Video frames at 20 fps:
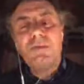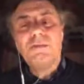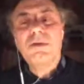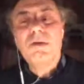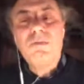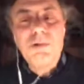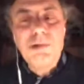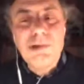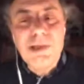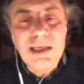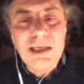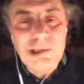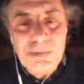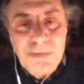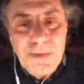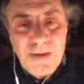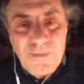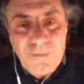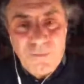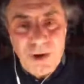for me. If the
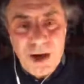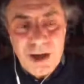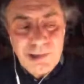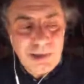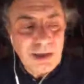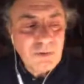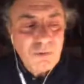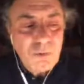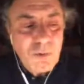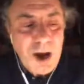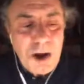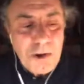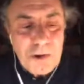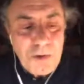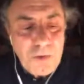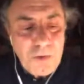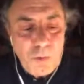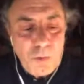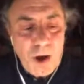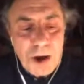music is my friend,
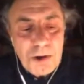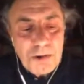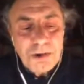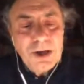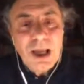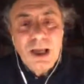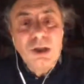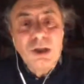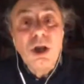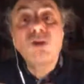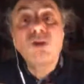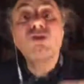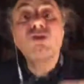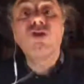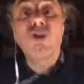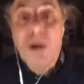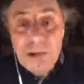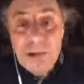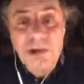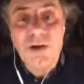then why should I
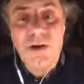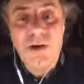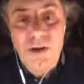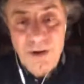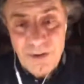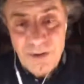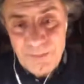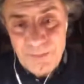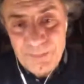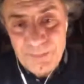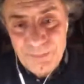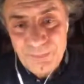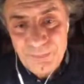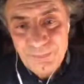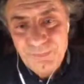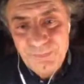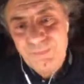not trust her?